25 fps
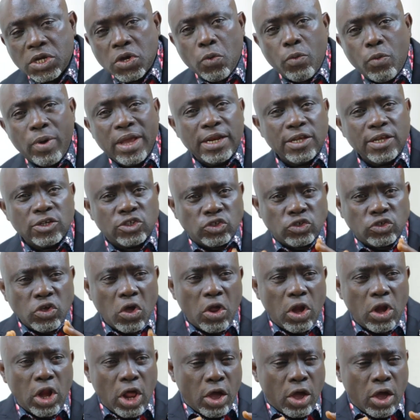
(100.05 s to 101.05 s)
with the
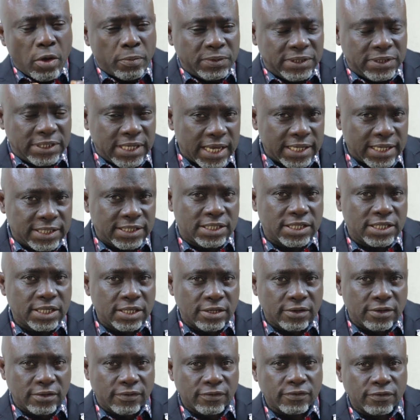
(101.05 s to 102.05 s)
sole
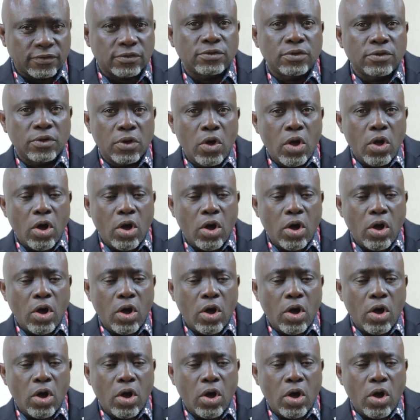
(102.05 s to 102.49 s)
objectives